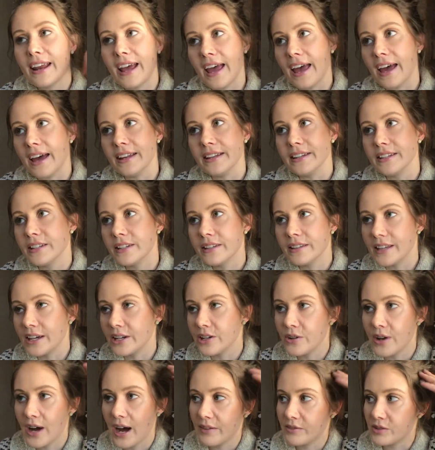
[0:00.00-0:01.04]
and then
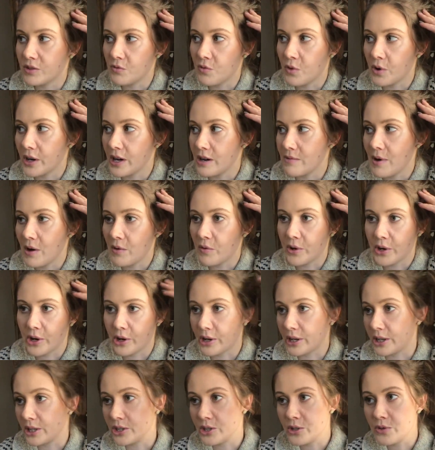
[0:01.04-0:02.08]
you have to worry about what you're
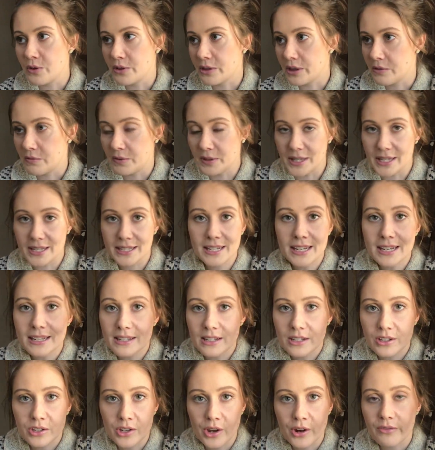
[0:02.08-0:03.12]
going to do with it when the
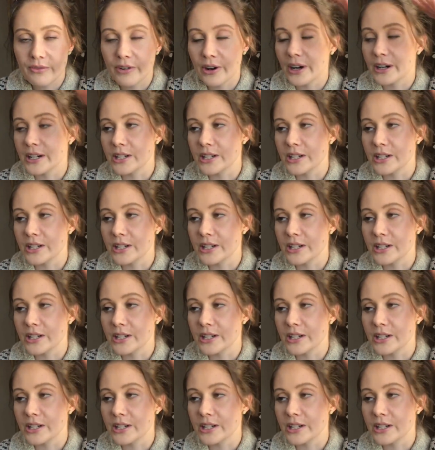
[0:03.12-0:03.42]
season's over,